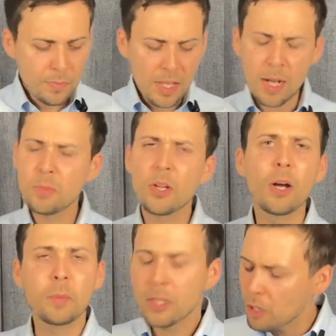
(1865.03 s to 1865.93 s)
And I'm
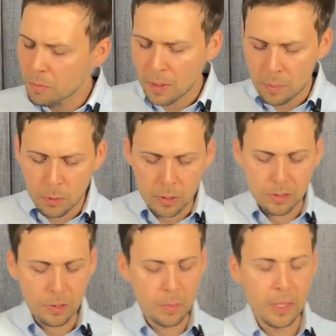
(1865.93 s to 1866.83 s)
sorry, I'm getting off my point a
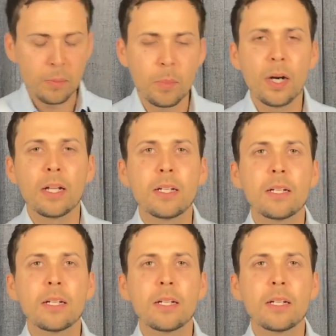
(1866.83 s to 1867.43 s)
little bit, but